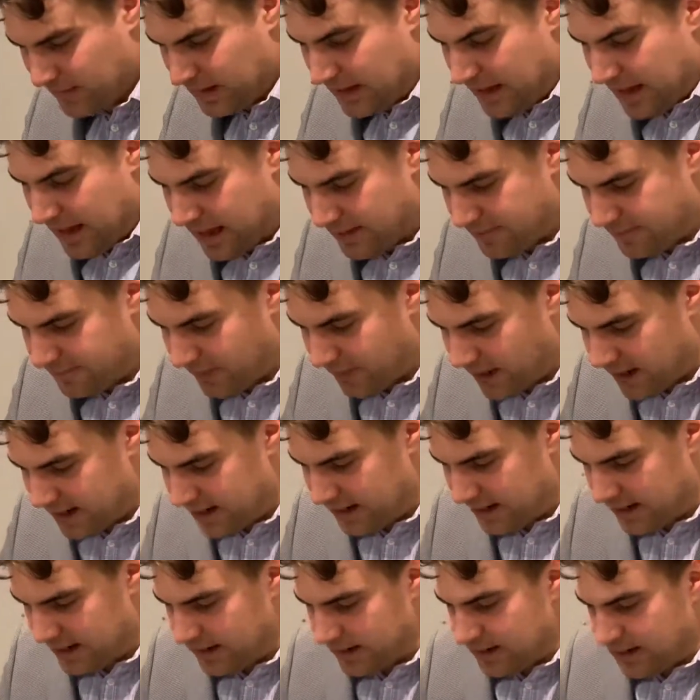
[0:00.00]
And
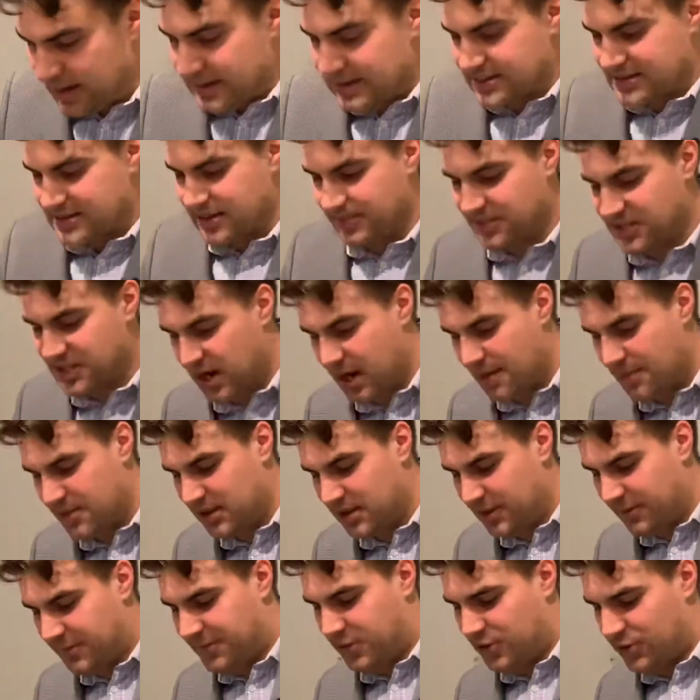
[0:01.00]
finally, sometime in
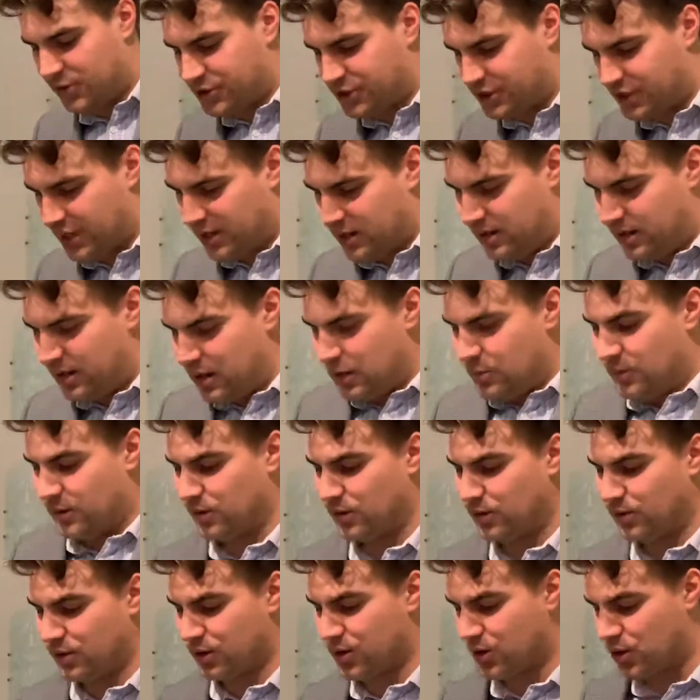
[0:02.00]
the future, when
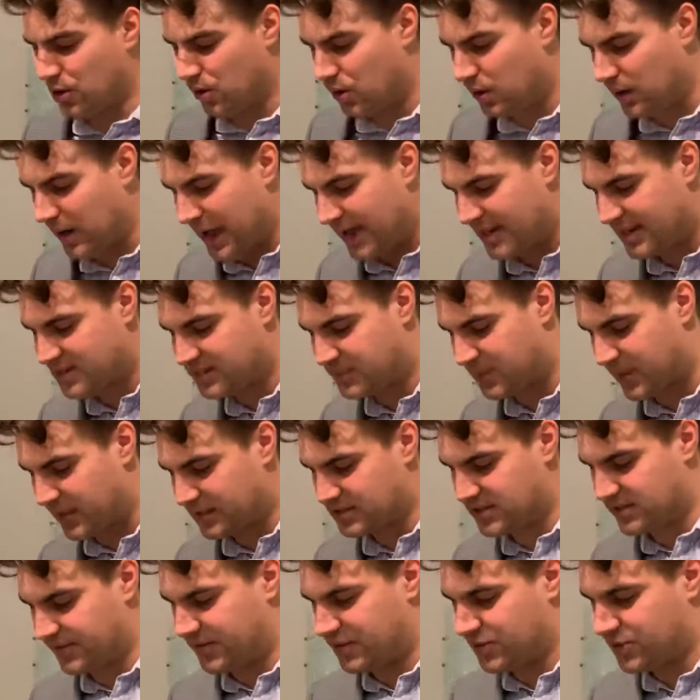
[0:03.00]
all the core
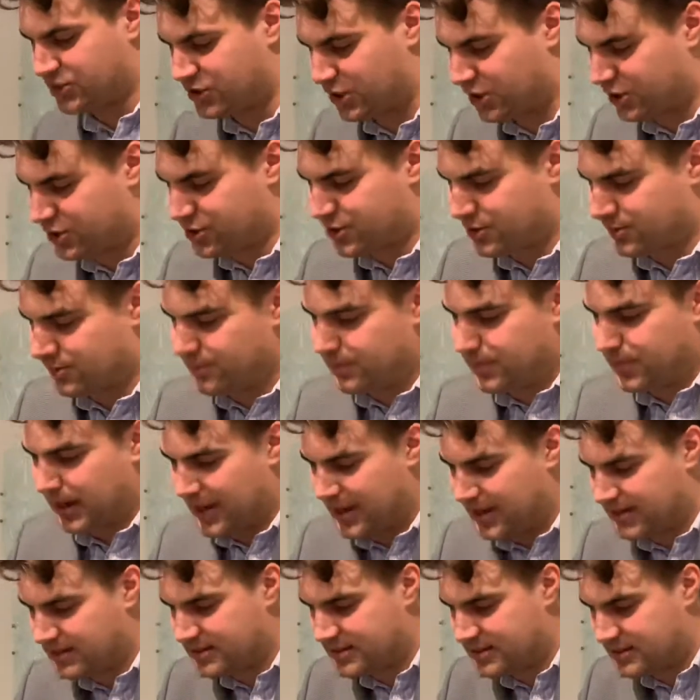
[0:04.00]
aspects of the church are in
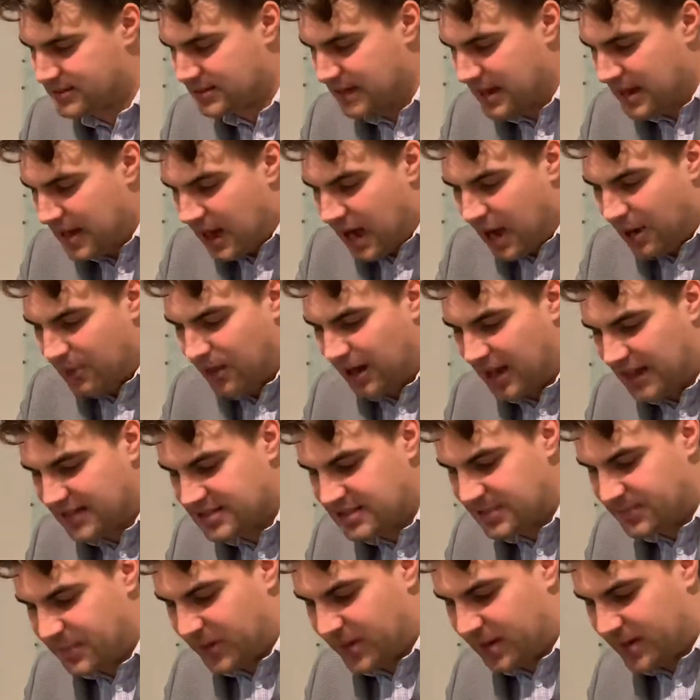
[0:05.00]
place, I would like
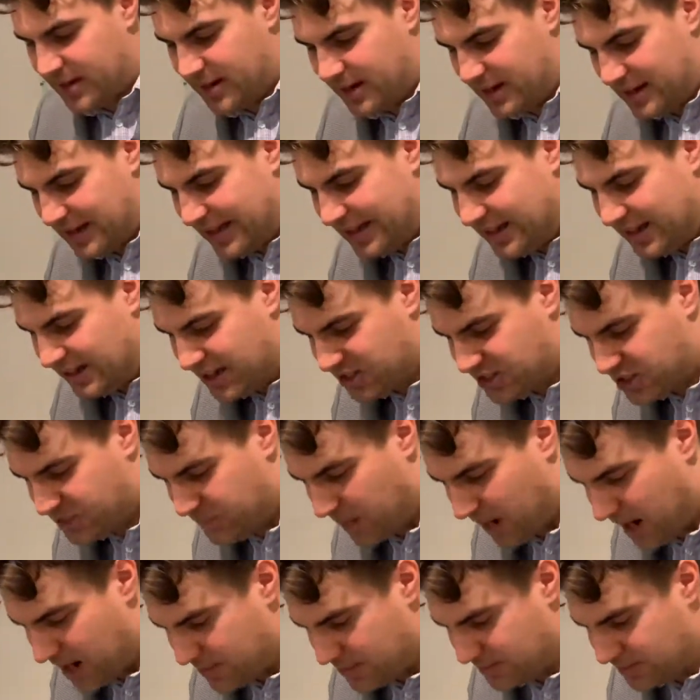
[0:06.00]
to begin an English
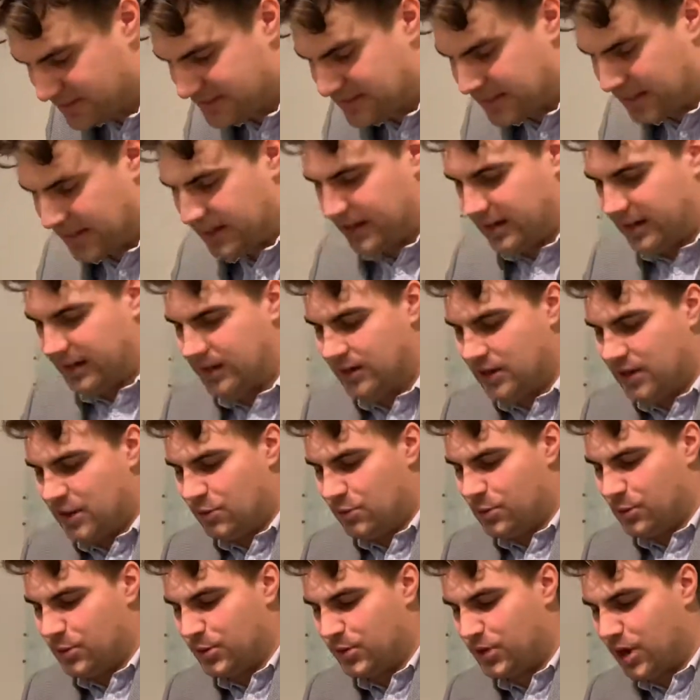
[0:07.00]
Bible study
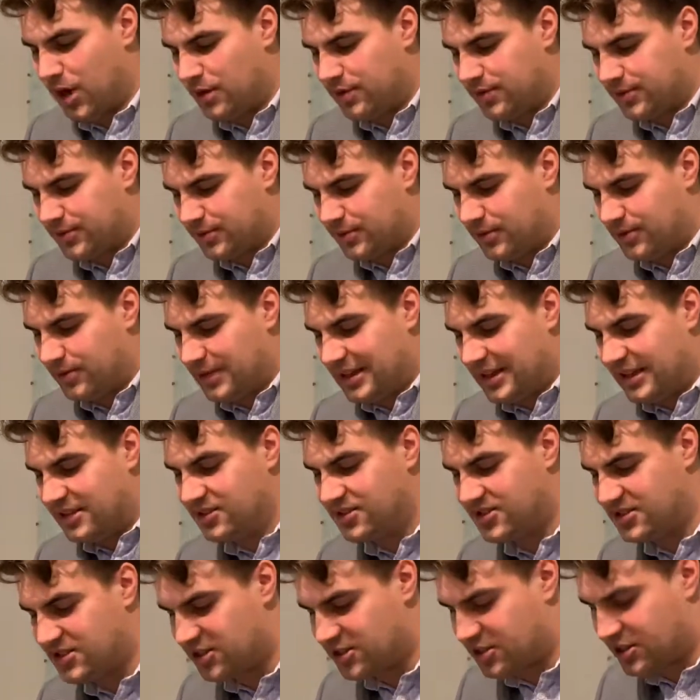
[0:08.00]
where we'll go through the
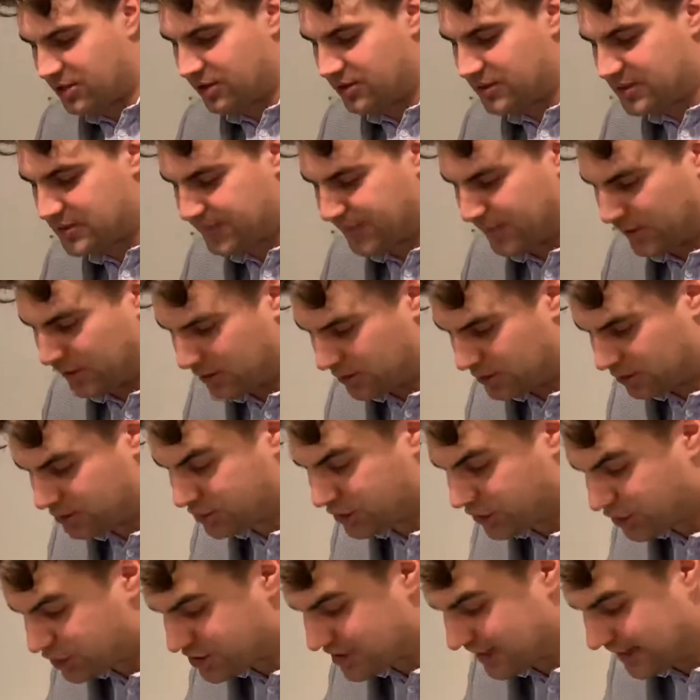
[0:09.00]
Institutes for
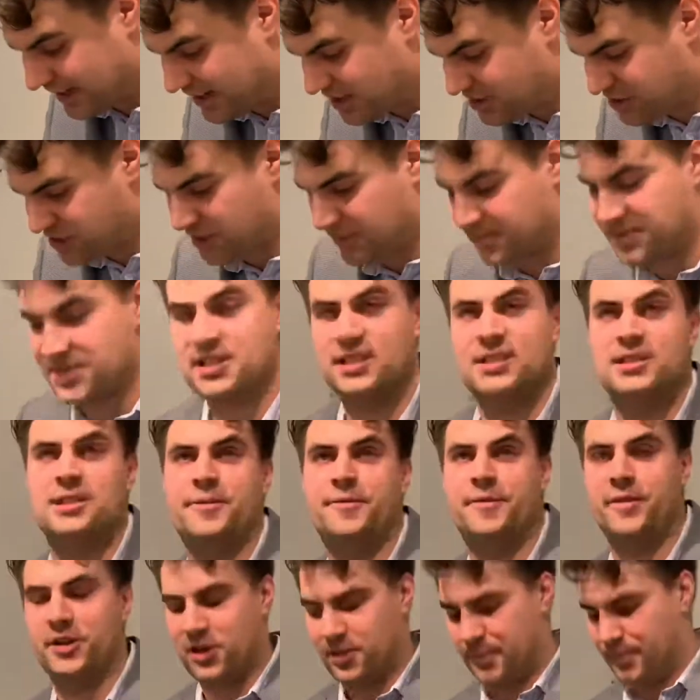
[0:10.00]
Church Leadership
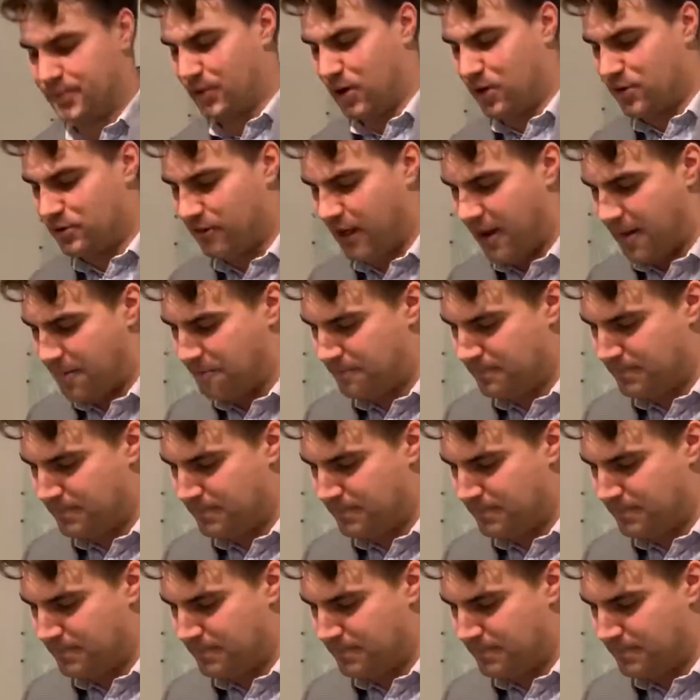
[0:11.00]
certificate program.